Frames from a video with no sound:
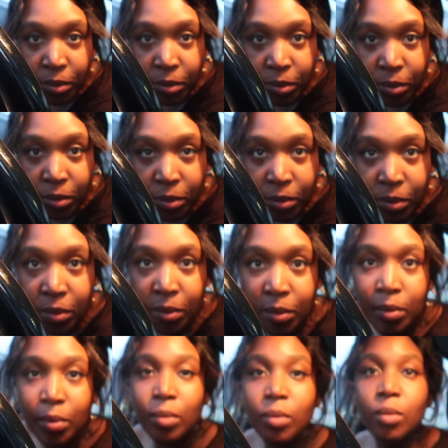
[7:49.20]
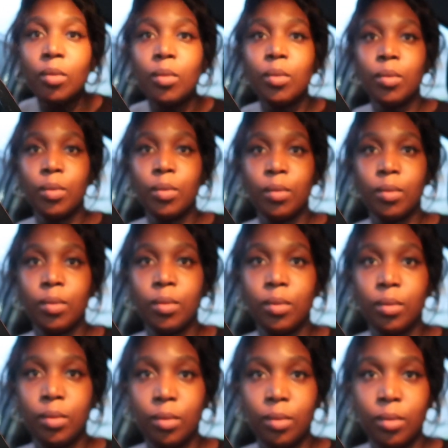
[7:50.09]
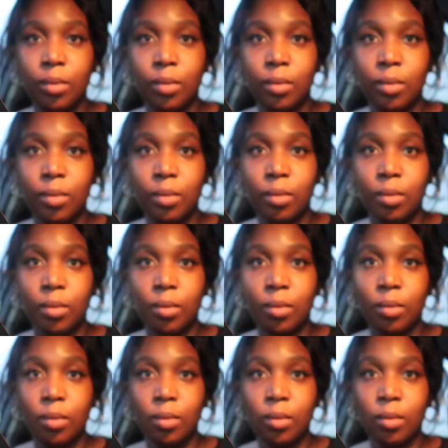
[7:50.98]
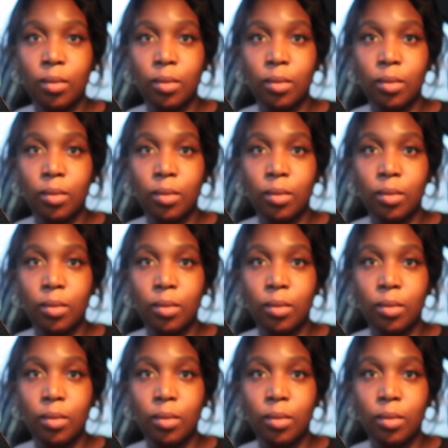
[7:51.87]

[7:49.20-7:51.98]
(silence)